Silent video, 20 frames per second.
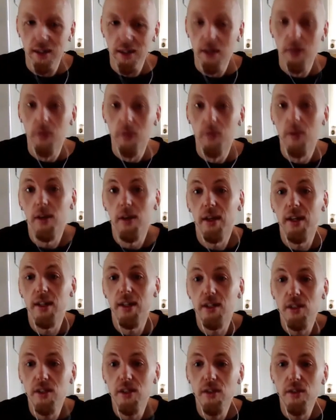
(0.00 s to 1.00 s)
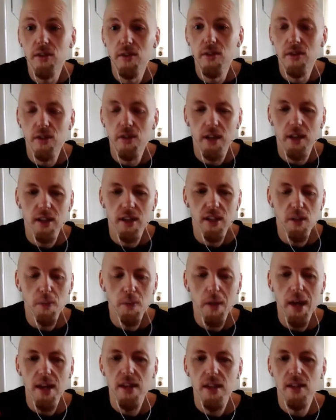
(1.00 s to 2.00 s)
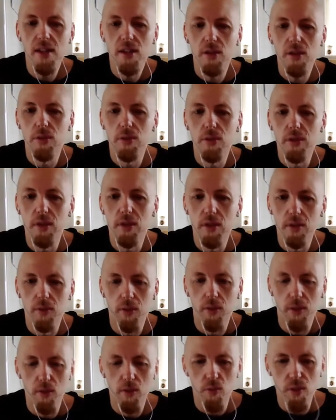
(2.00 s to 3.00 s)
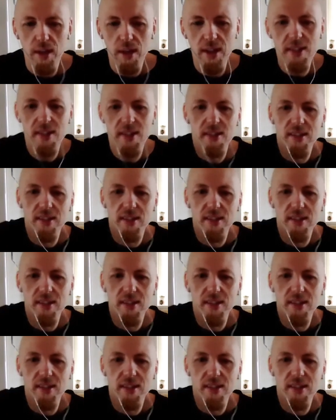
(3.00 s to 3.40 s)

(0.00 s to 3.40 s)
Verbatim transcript: Well, it's huge. Like this band is called what reads as